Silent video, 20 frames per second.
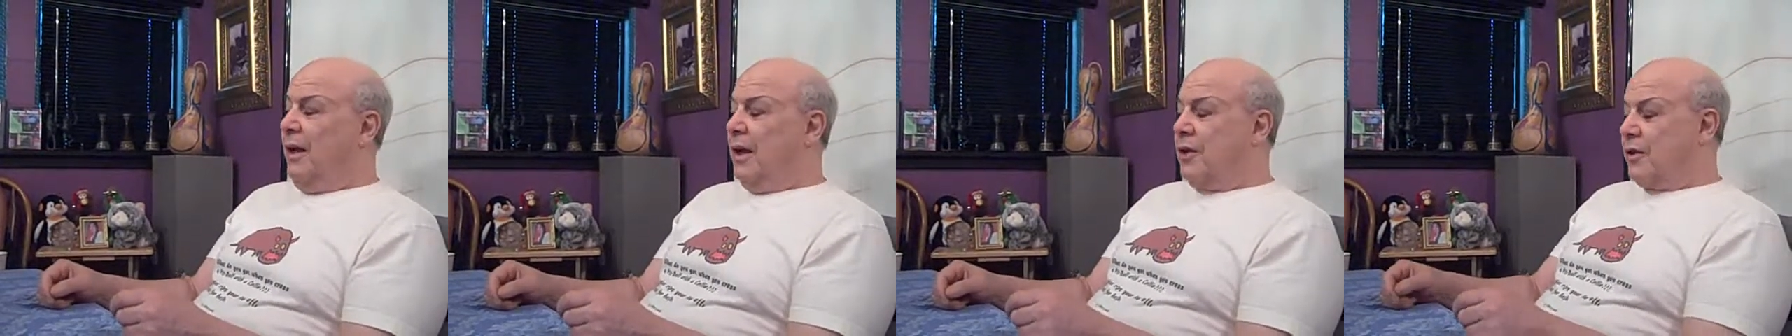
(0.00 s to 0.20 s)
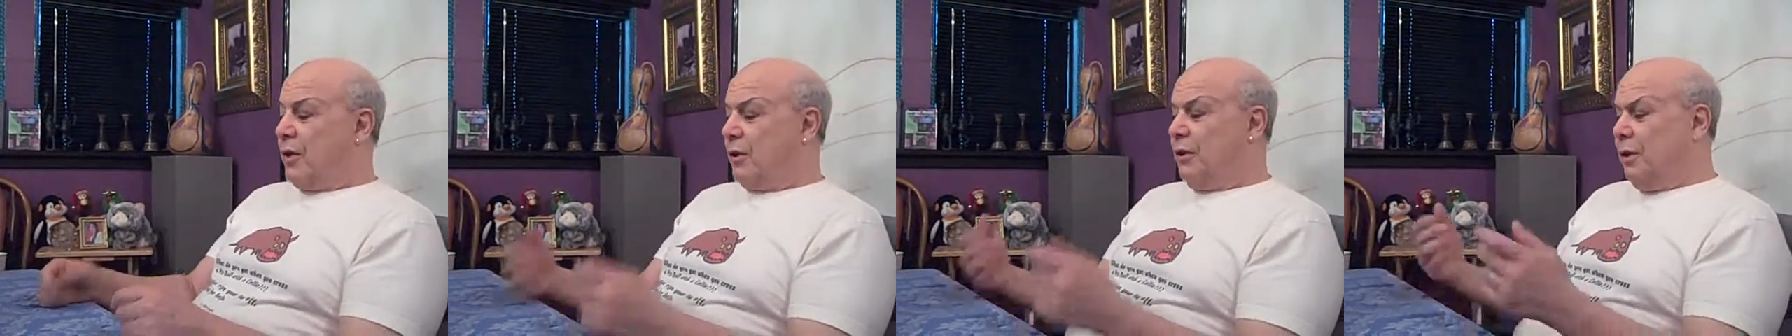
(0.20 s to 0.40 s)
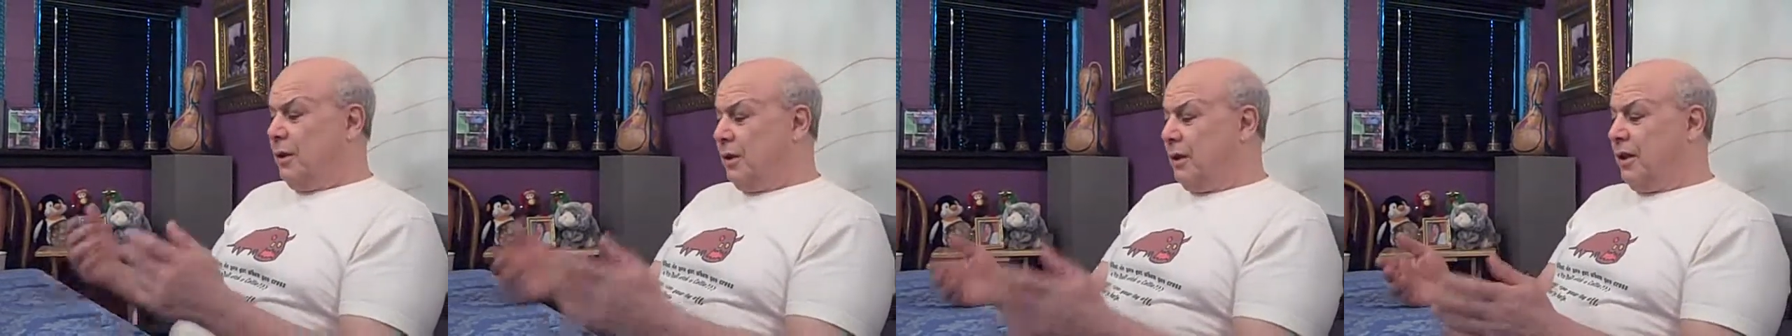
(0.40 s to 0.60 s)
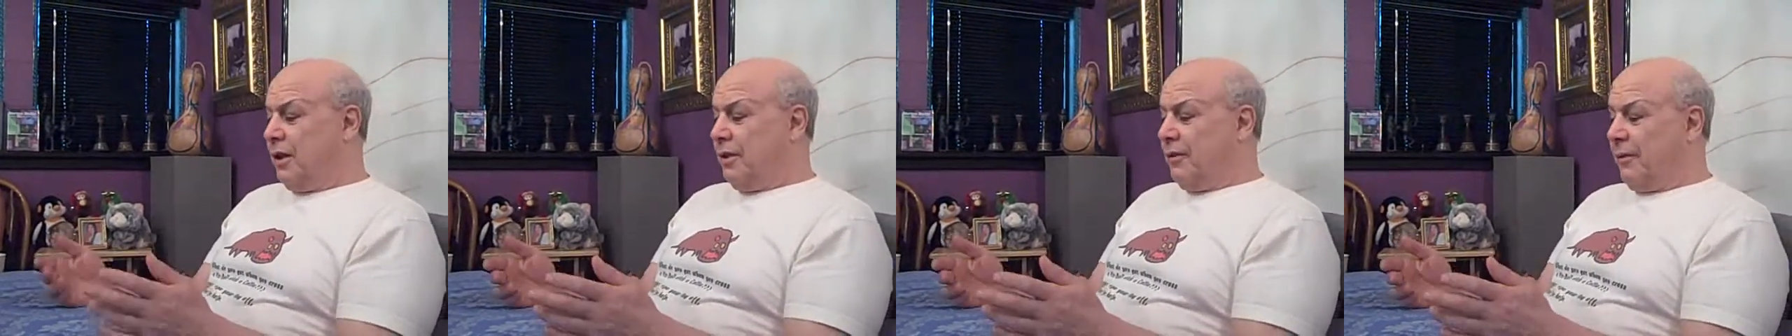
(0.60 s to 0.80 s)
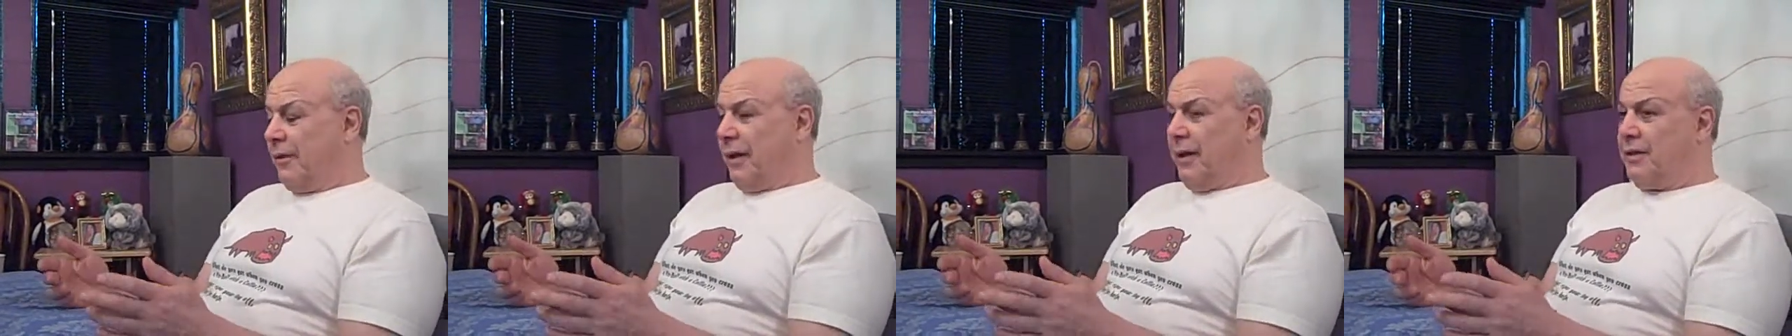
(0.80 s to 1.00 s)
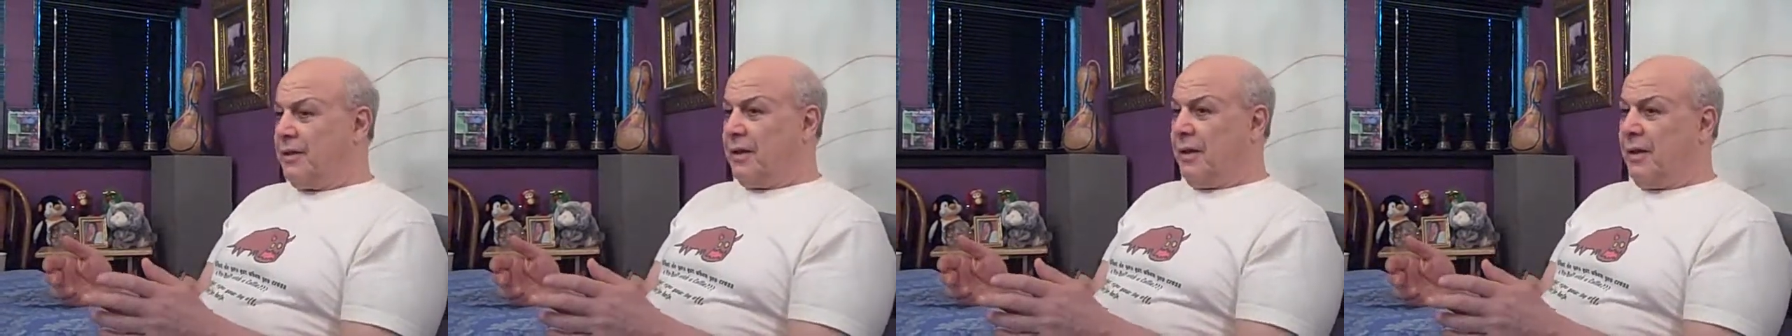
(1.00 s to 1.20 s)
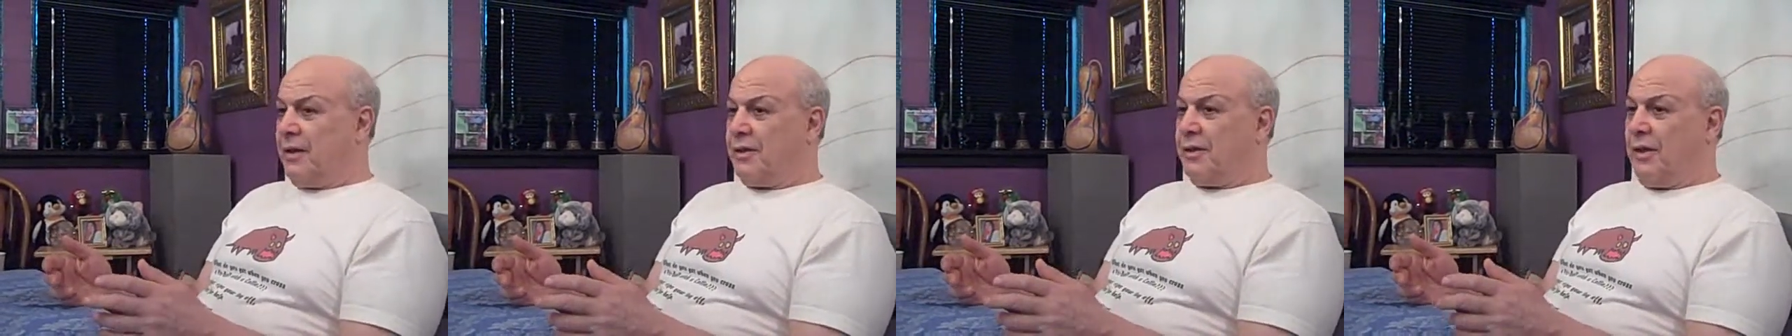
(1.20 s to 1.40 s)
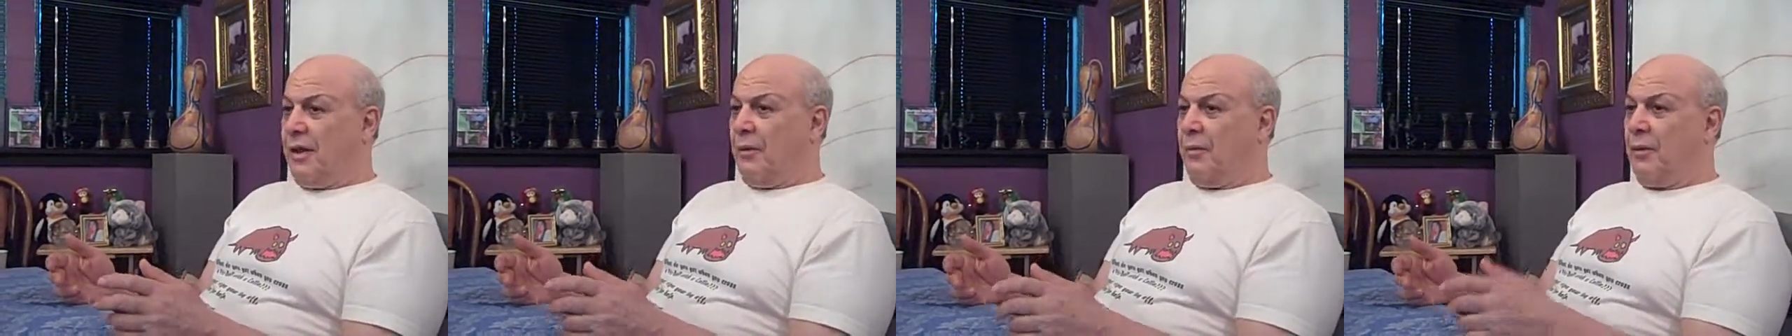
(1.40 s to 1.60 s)
So I look at the device and I
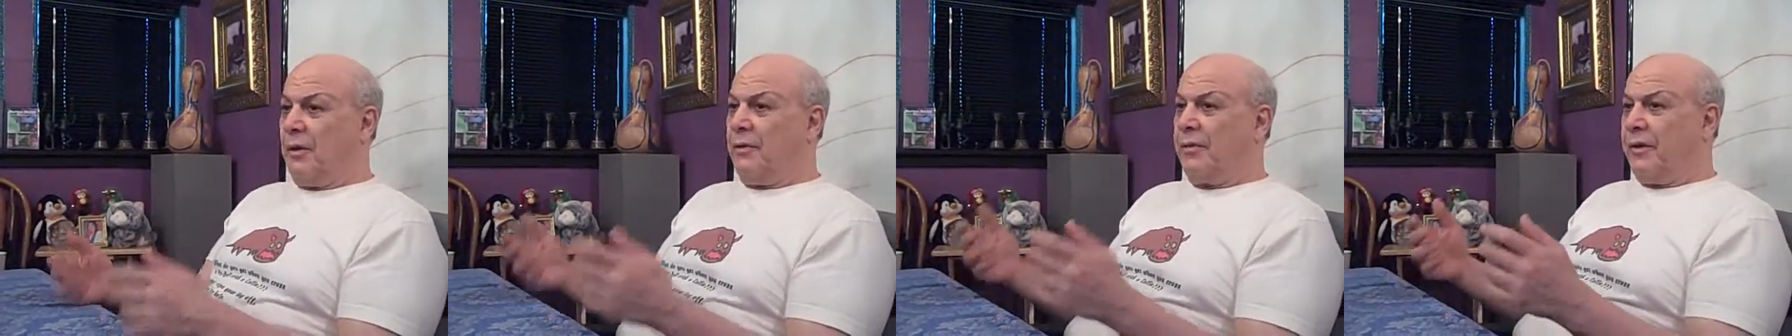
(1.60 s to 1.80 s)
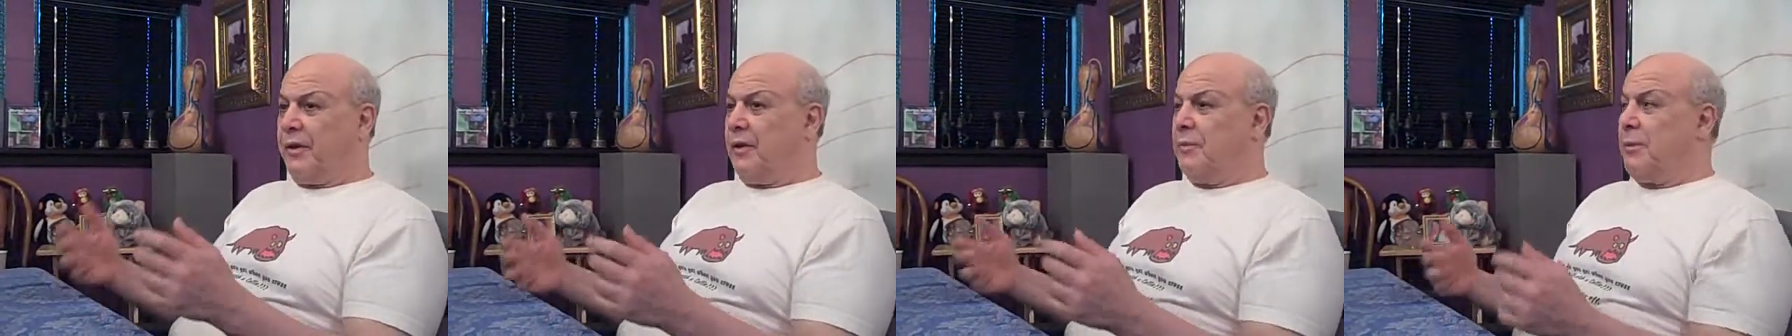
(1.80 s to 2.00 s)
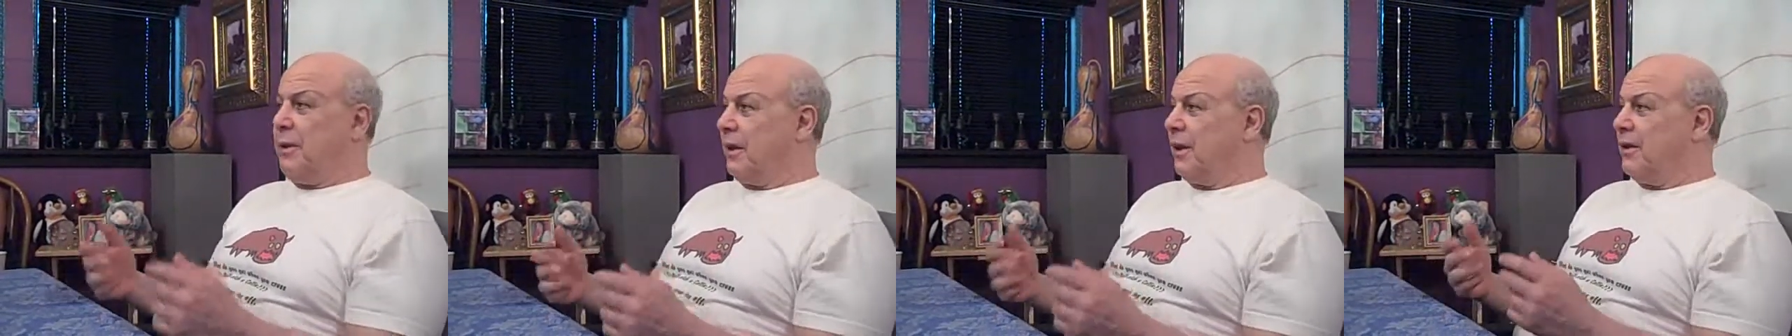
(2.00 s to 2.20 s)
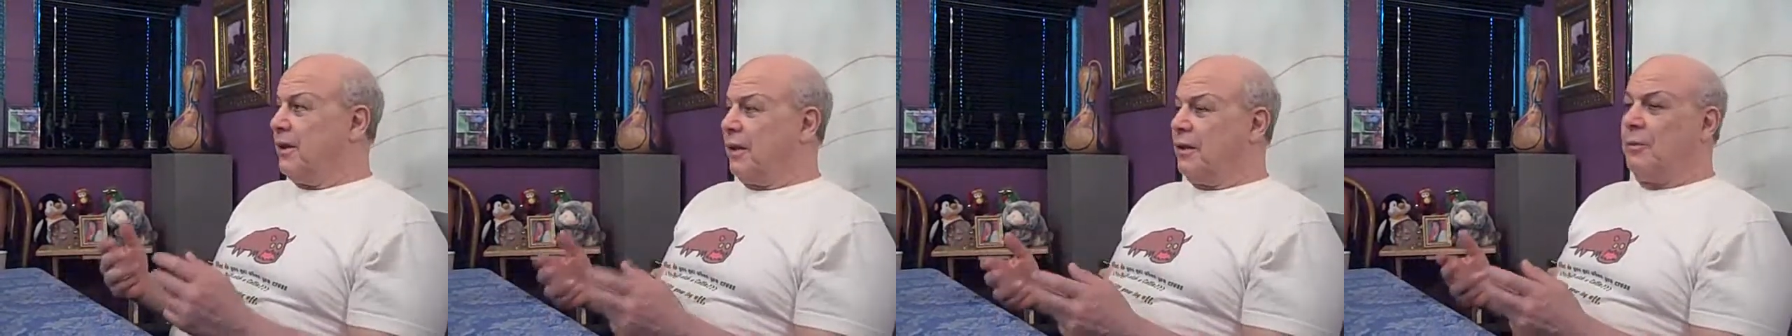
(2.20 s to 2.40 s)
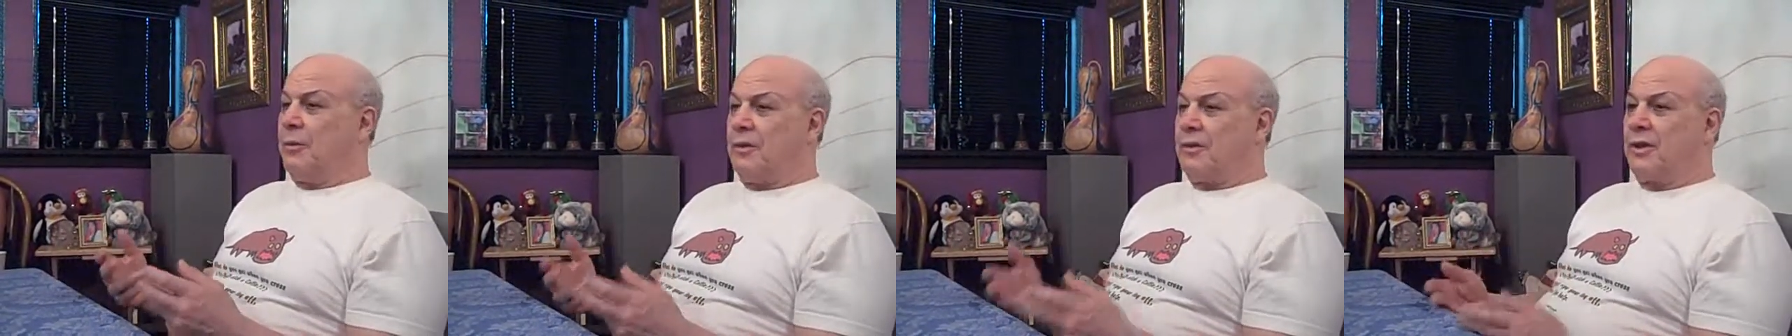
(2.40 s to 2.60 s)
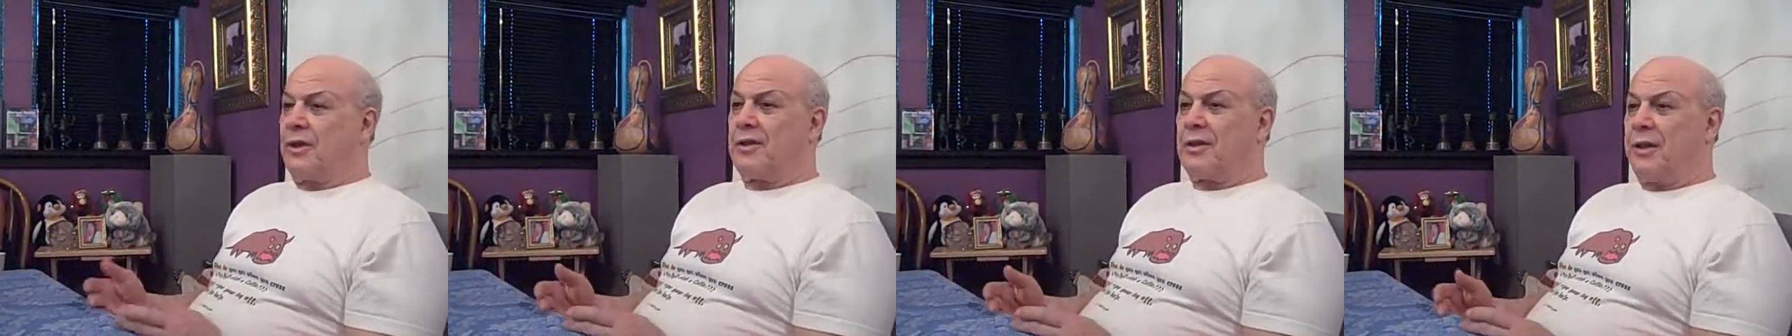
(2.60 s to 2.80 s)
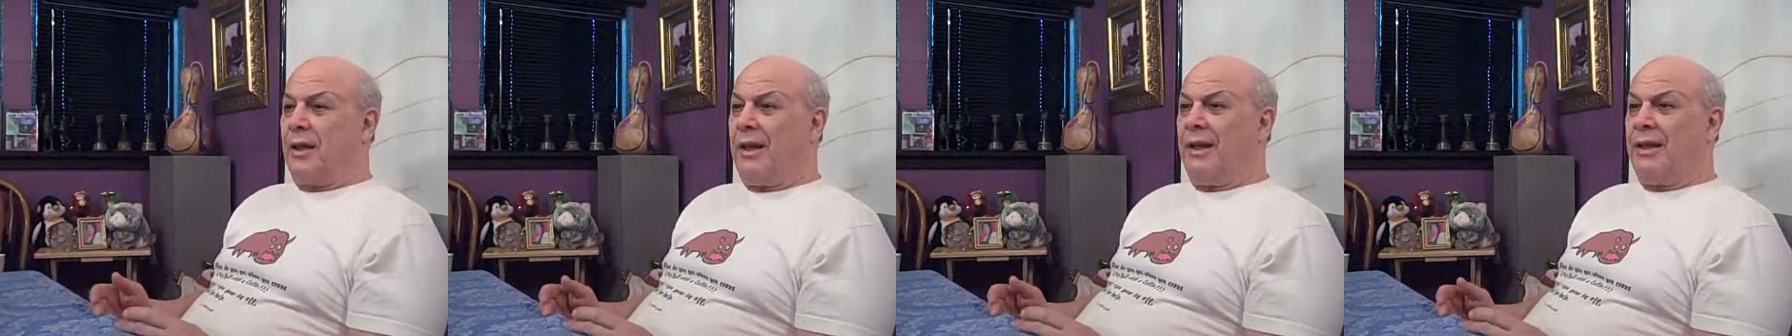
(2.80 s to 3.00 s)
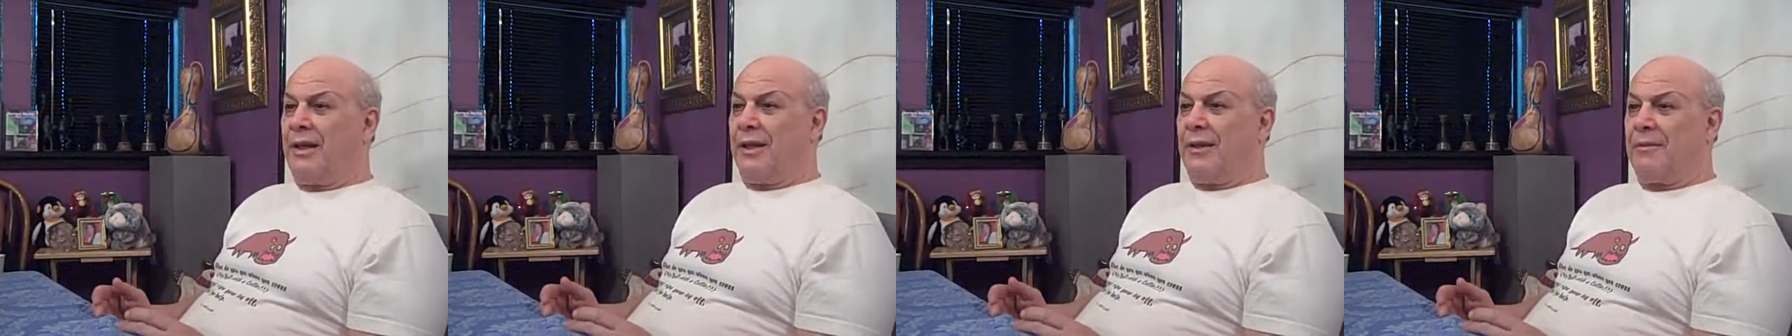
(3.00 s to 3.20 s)
say, I wonder if I can make another one just
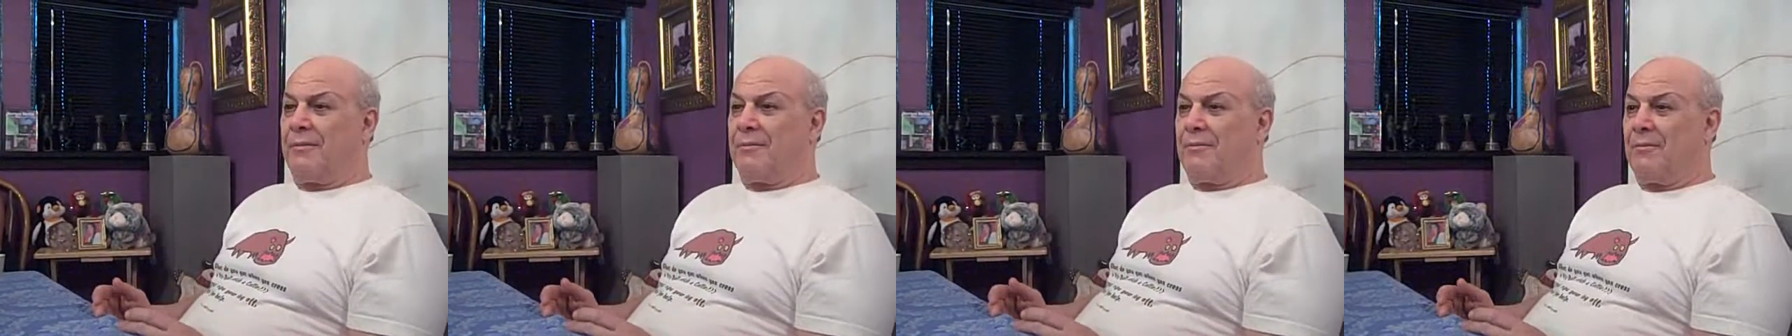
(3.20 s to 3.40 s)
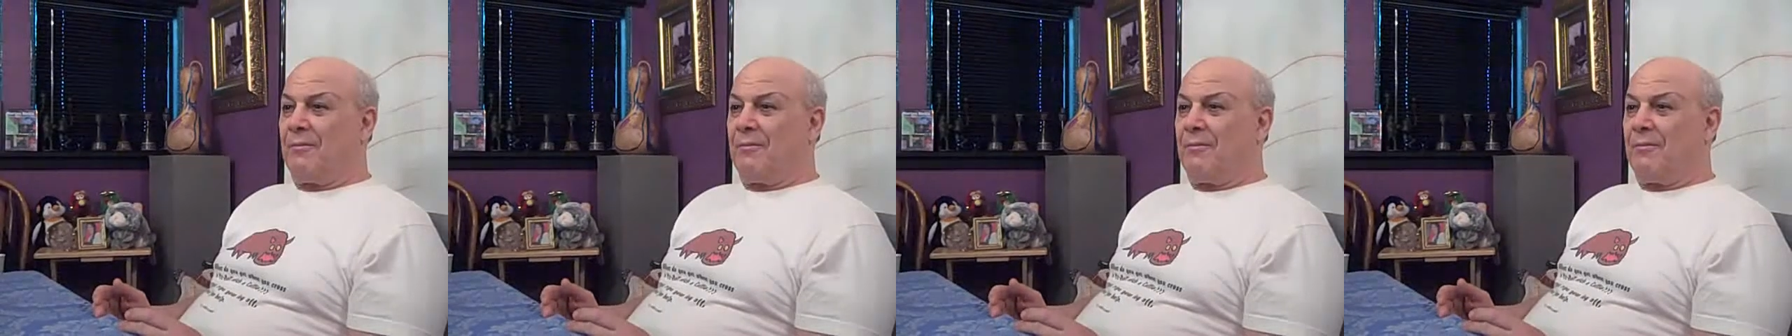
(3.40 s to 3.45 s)
like it.